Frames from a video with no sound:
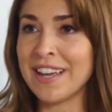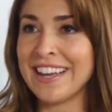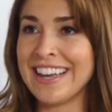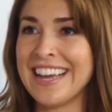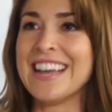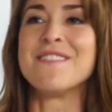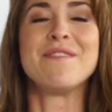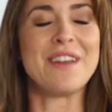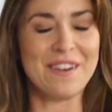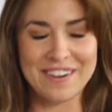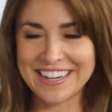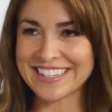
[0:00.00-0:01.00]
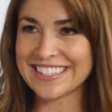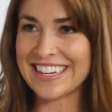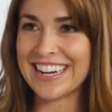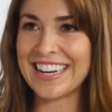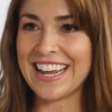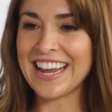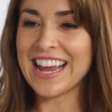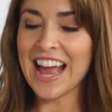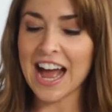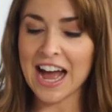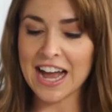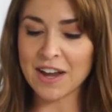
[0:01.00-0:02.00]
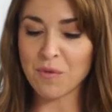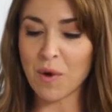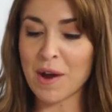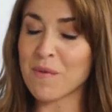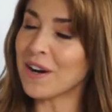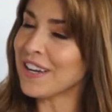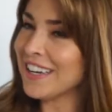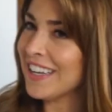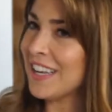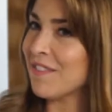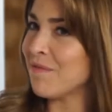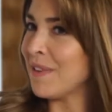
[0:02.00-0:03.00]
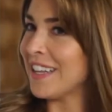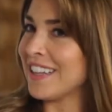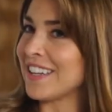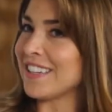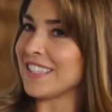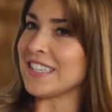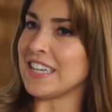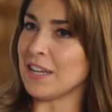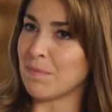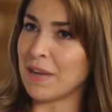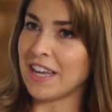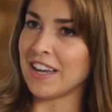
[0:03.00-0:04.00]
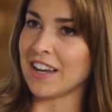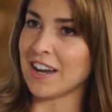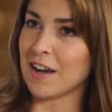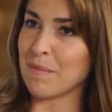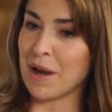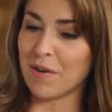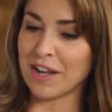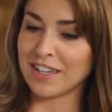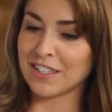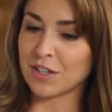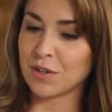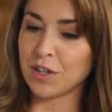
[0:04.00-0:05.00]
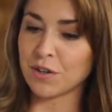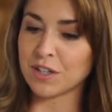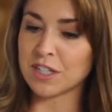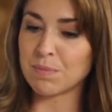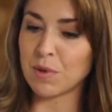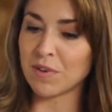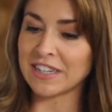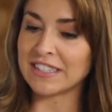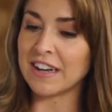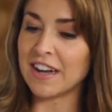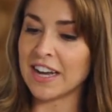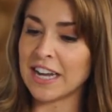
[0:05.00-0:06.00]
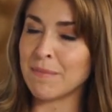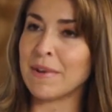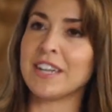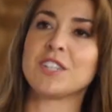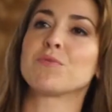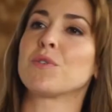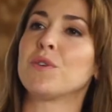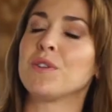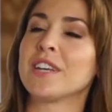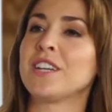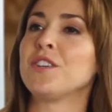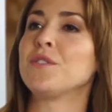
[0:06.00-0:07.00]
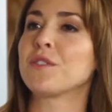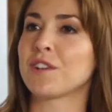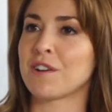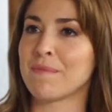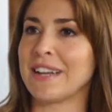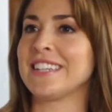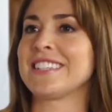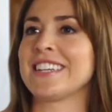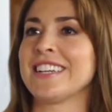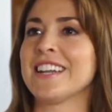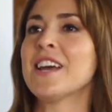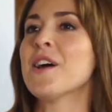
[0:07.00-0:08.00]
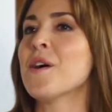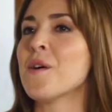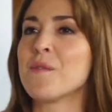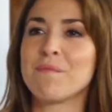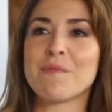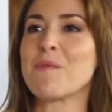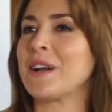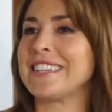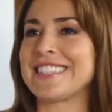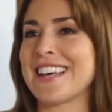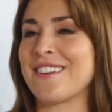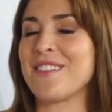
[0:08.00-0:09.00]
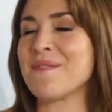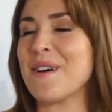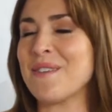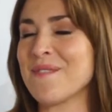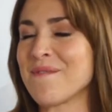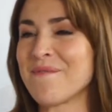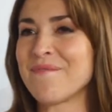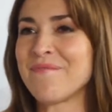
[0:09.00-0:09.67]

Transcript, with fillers: It is. Very exciting. I, I want you to give me a little sneak peek about it. So you're exploring time and its role in nuclear medicine what is that all about?